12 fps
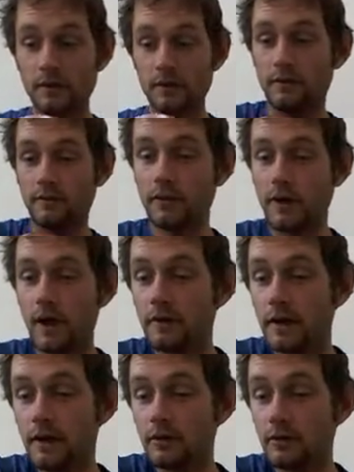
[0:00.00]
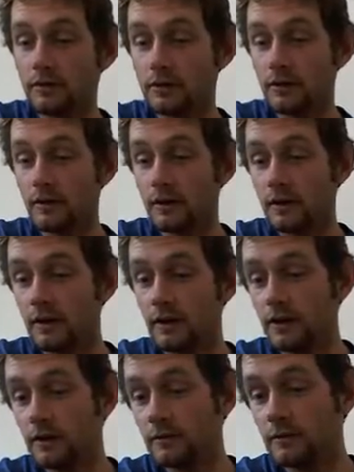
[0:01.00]
If you count down, you'll see that it
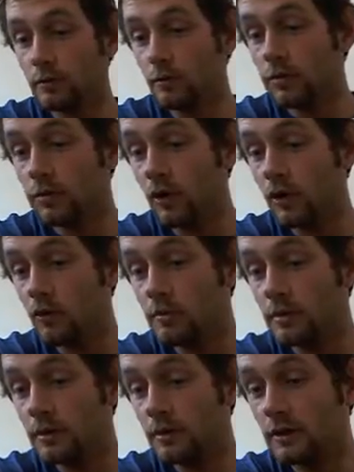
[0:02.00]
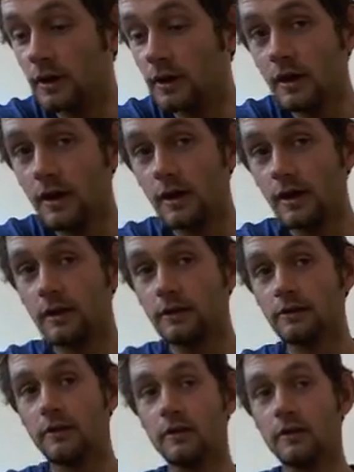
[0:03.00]
is below B. It's
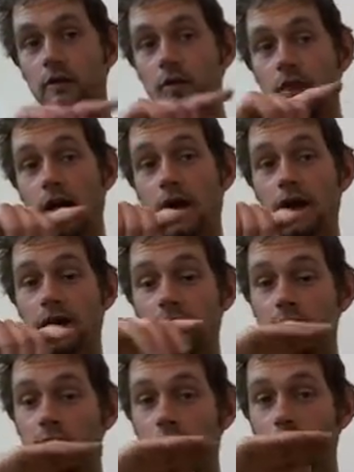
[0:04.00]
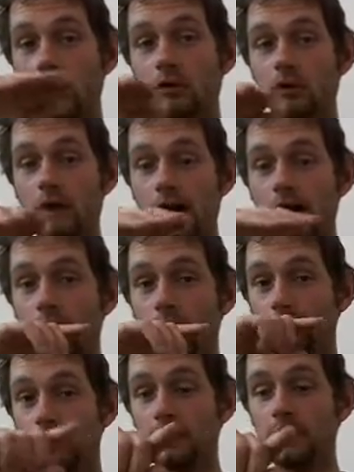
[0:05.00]
the line. It's below the line where
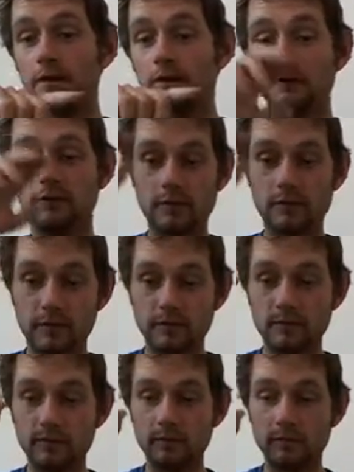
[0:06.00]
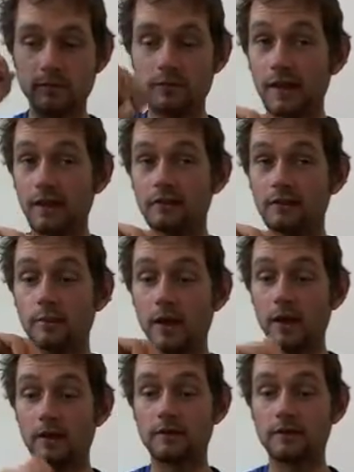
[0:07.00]
B is. It's the second
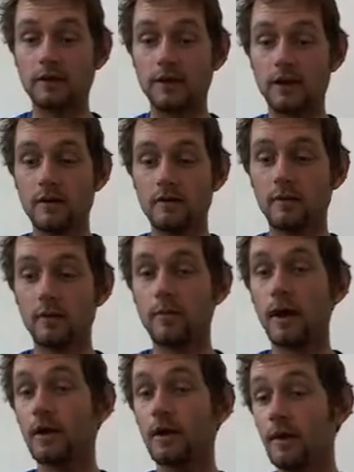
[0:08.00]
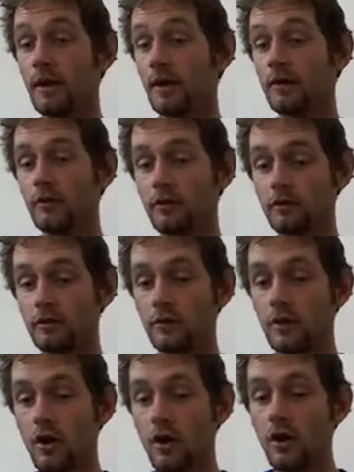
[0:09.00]
space from the bottom A, and those are
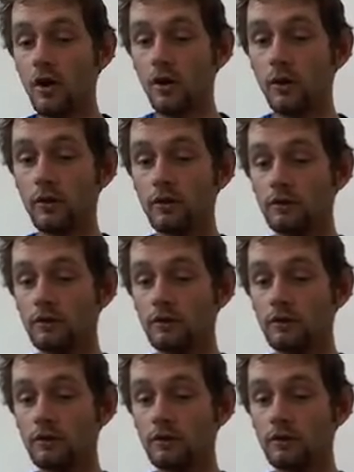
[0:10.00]
whole notes.